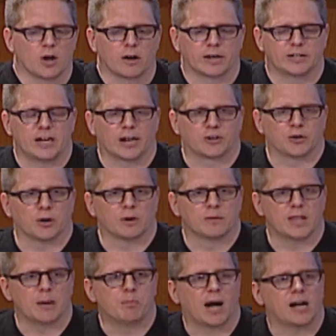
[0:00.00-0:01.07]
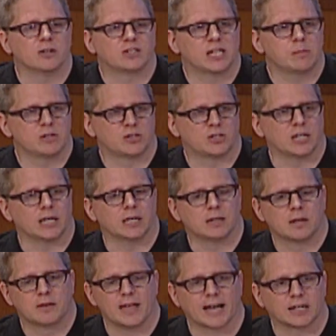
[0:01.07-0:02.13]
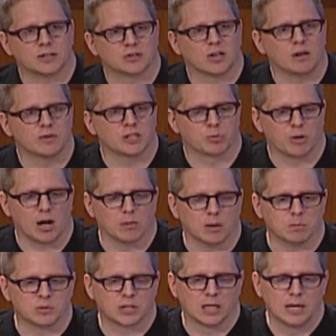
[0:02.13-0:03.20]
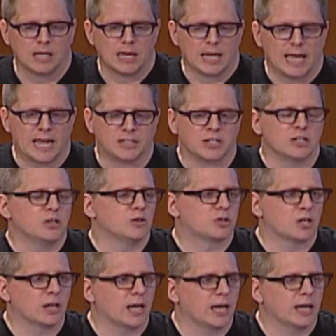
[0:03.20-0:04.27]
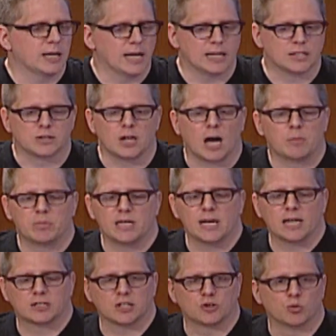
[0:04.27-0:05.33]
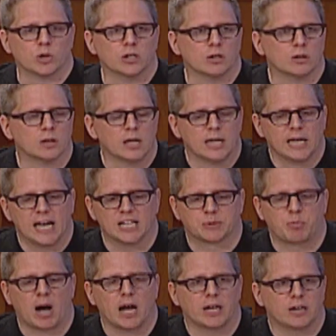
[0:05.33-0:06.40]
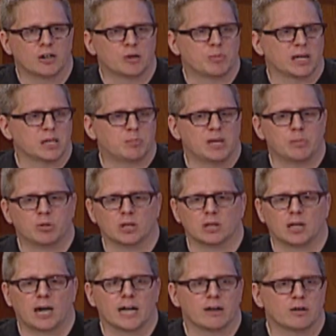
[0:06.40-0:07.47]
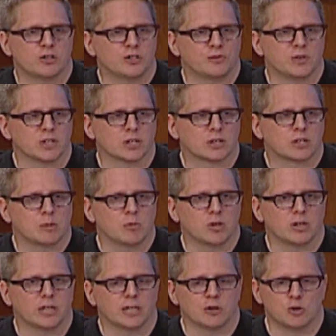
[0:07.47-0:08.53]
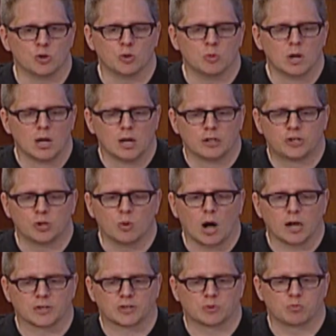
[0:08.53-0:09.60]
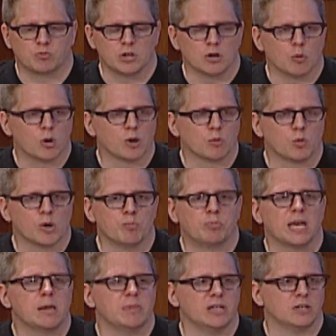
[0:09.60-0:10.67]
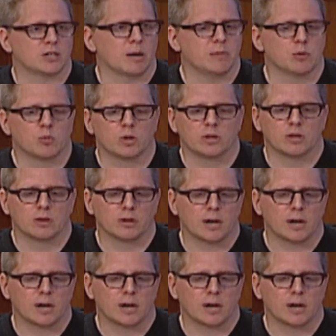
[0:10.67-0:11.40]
architecture that BioTeam has seen that can solve these problems. It's in use today. It's not BS. It's real. It's pioneered by the people in the high energy physics community who, to us, we're babies. I mean, the